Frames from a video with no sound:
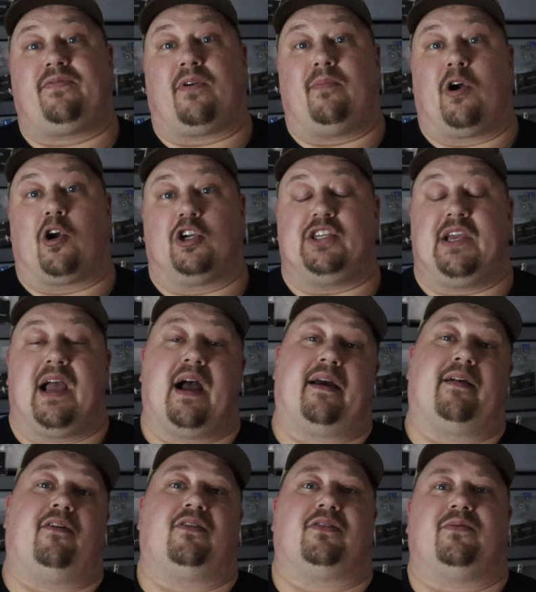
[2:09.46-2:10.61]
from RGI
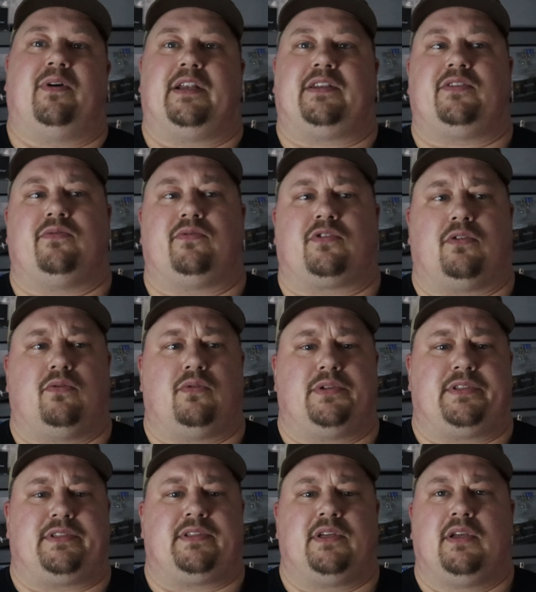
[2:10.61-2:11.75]
along the way too. So it
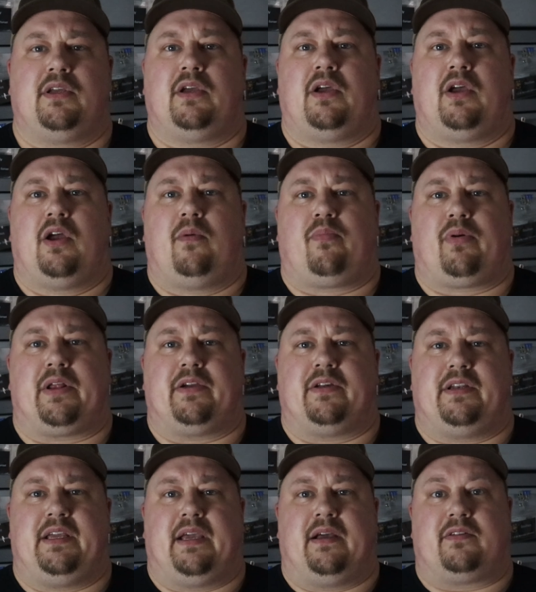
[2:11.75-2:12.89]
was a pretty
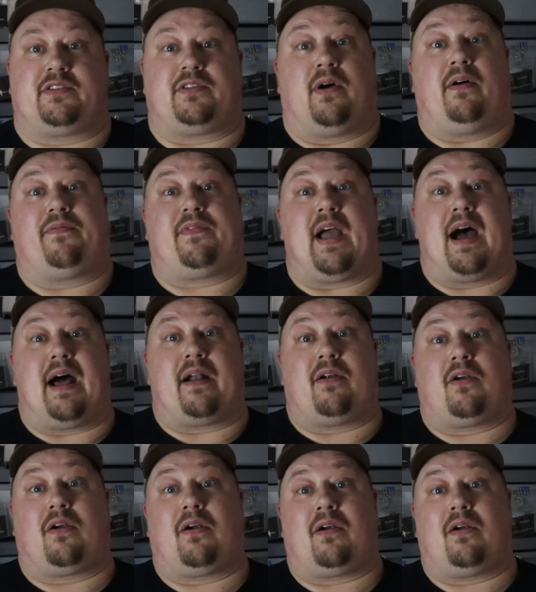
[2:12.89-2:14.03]
good deal. So I've got
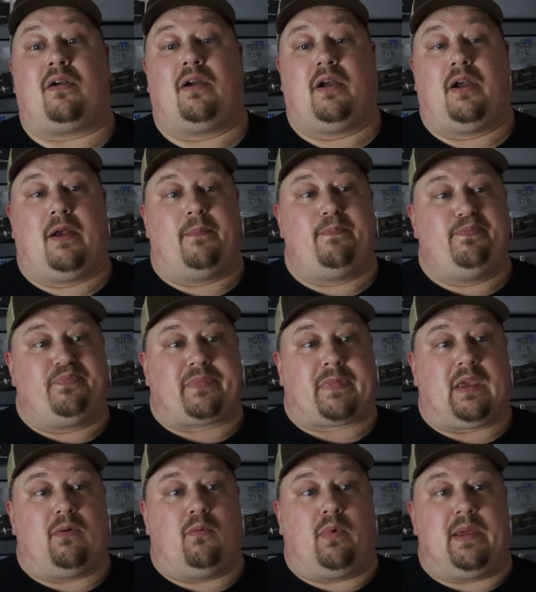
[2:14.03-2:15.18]
her.
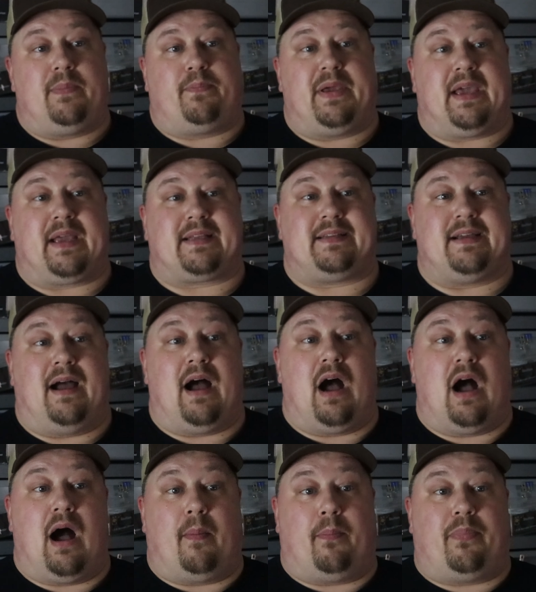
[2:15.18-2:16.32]
We picked
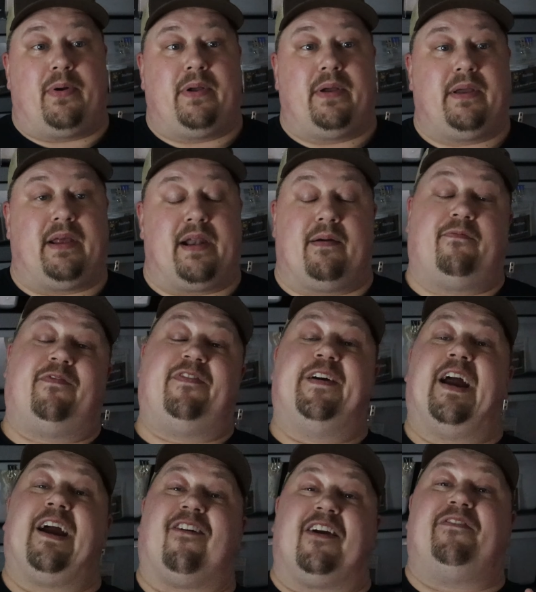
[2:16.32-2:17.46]
up, and I'm
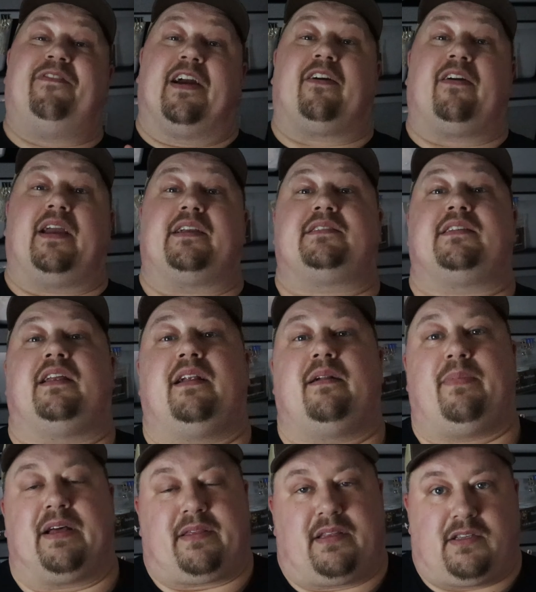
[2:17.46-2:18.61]
very, very excited
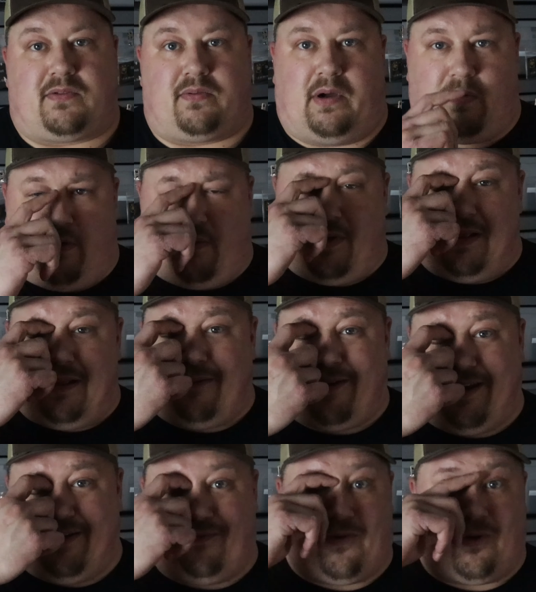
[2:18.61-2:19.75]
about this one. We really
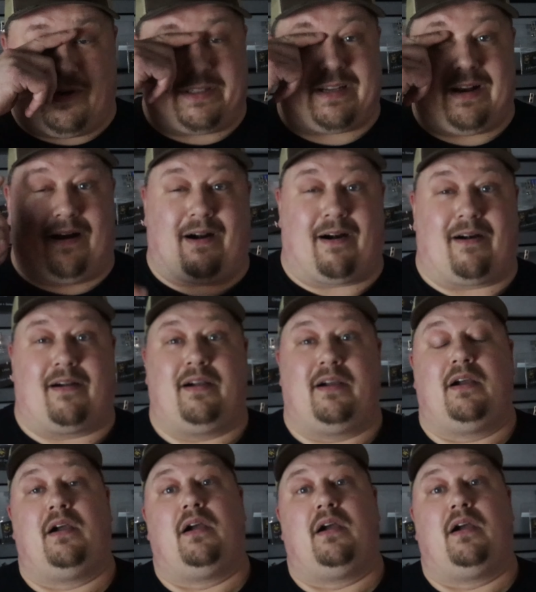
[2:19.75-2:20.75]
reinforced our